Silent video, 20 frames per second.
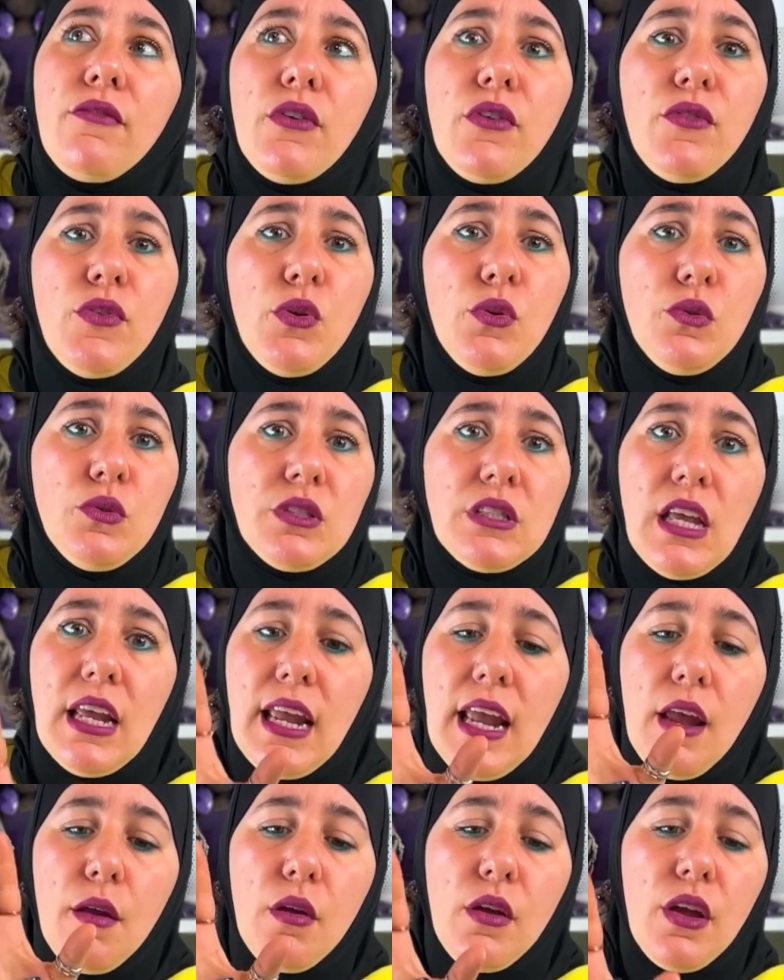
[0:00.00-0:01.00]
reviews.
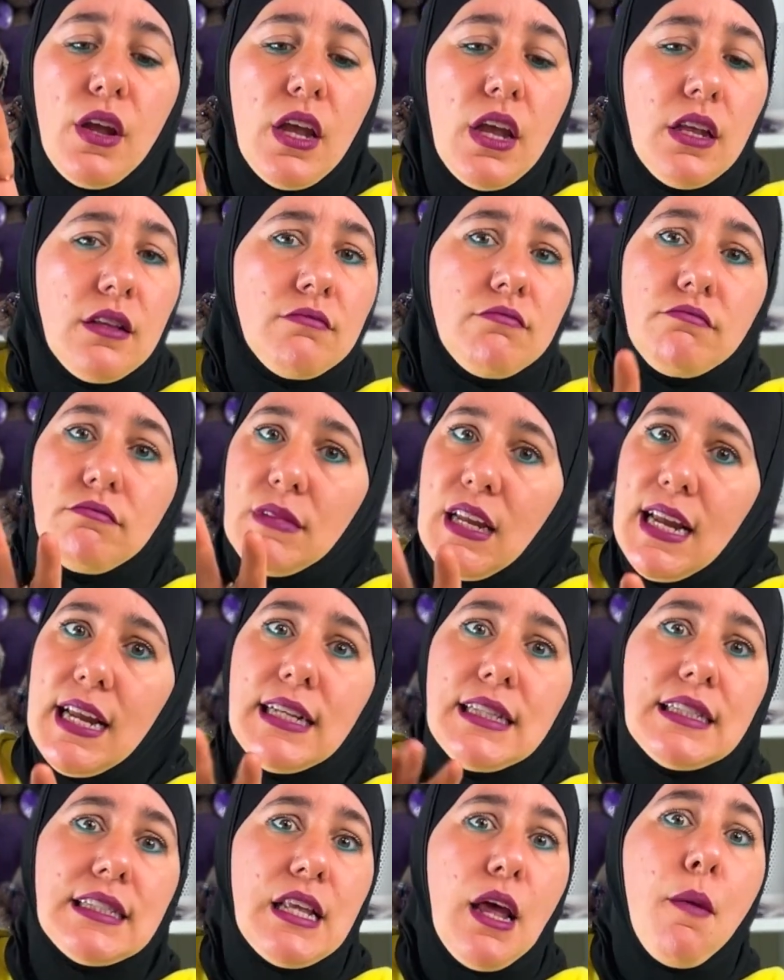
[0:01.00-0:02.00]
Like,
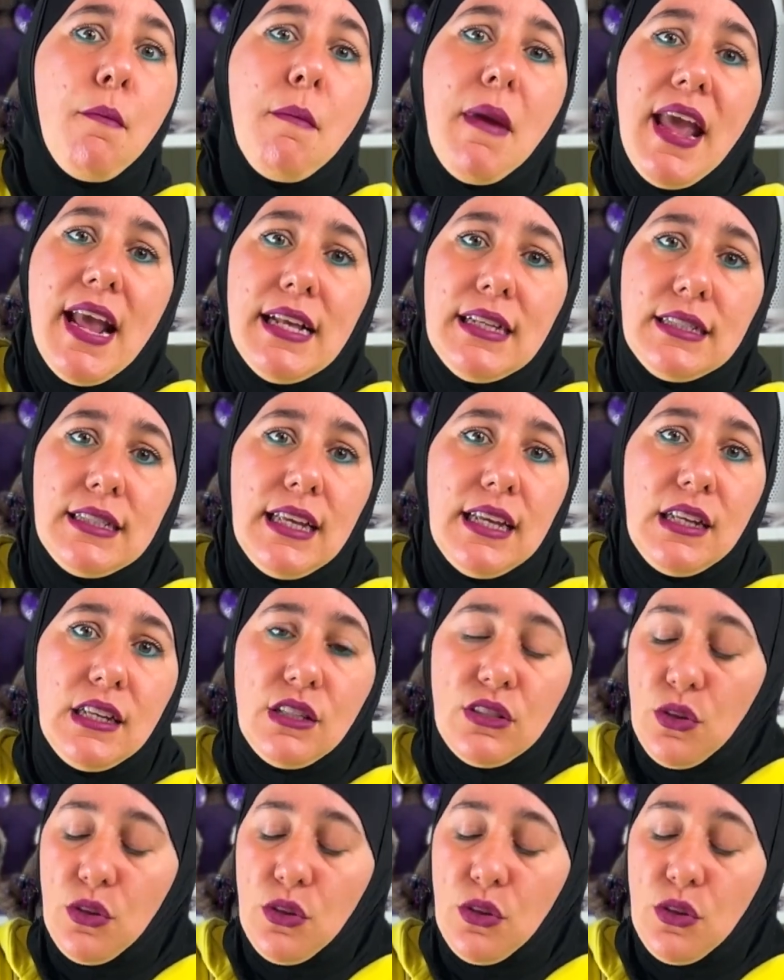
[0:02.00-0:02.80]
it's amazing.